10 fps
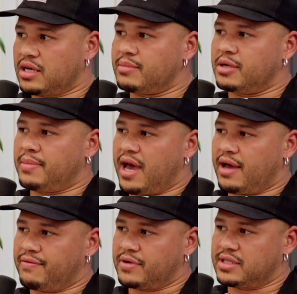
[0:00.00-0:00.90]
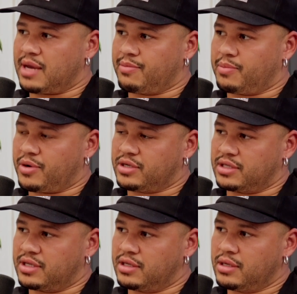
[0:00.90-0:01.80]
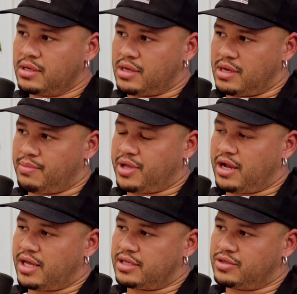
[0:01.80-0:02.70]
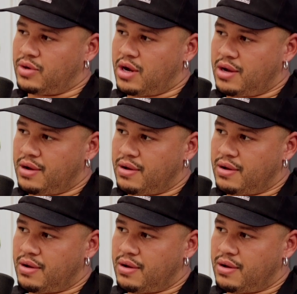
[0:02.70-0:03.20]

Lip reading: come to bat for the type of person and player that you are.